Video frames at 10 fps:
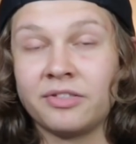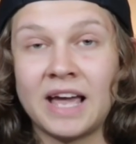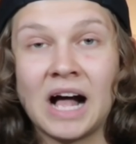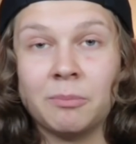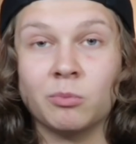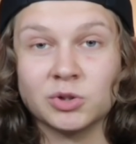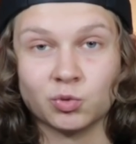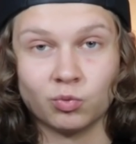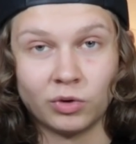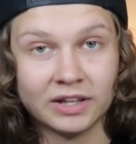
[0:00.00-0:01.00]
The album was
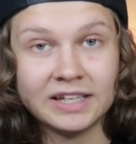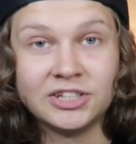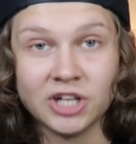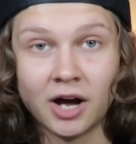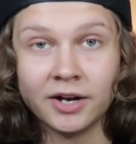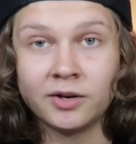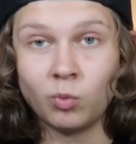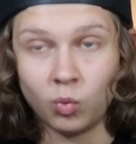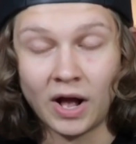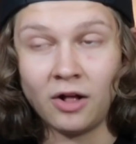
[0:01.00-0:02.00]
really
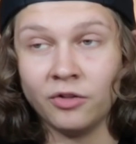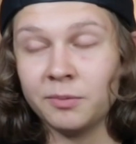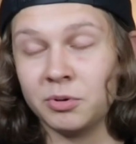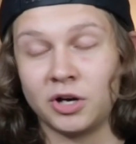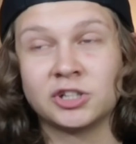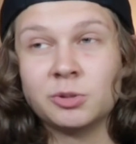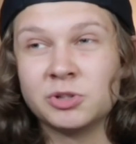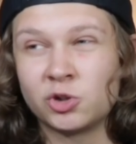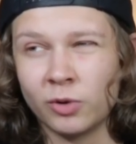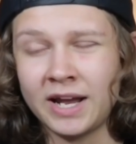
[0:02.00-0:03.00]
done well, the production
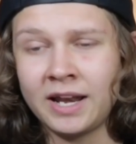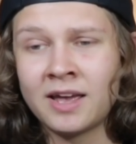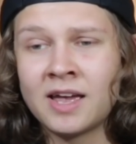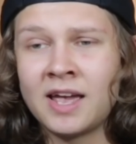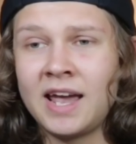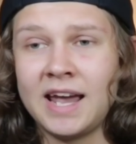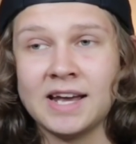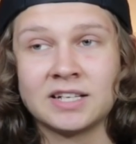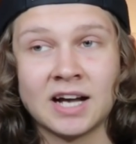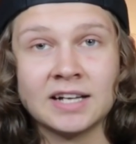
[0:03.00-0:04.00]
was great,
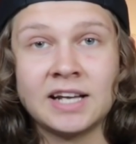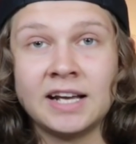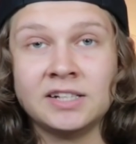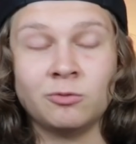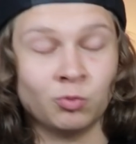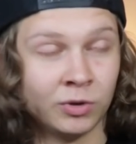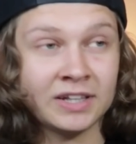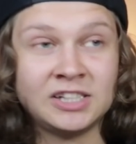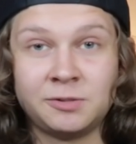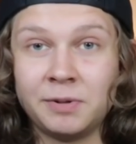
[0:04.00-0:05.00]
and Kanye
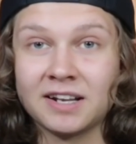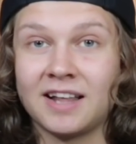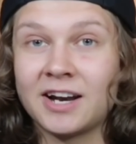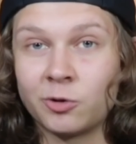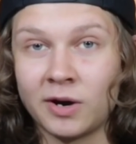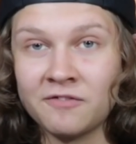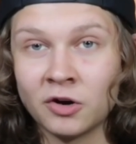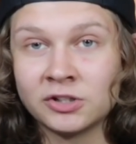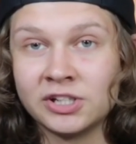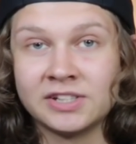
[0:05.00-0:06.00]
really spit a lot of great
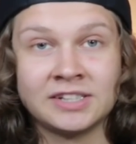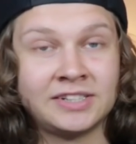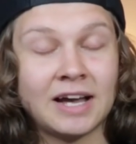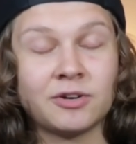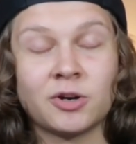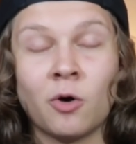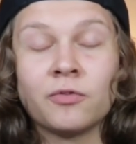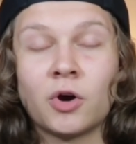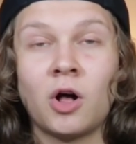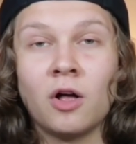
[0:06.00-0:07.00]
verses. It sounded
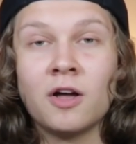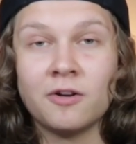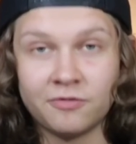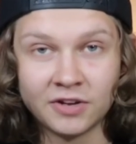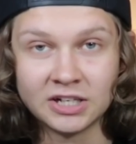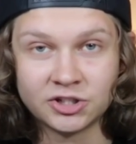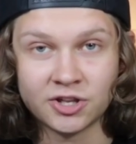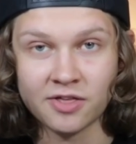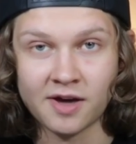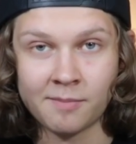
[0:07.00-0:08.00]
overall finished
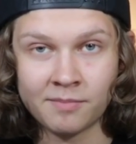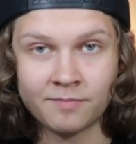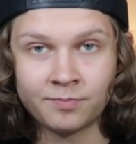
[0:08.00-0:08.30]
to them.